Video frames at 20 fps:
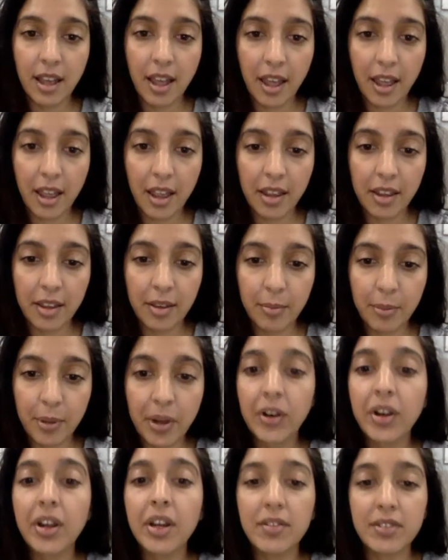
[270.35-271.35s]
a
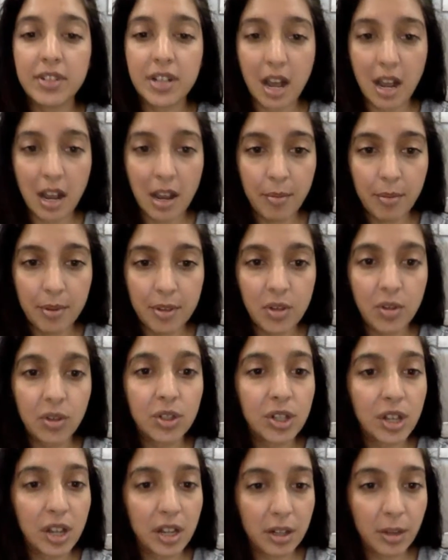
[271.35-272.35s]
period of time
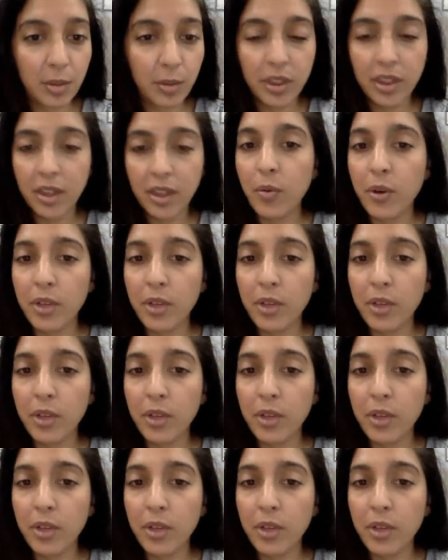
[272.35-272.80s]
associated with it,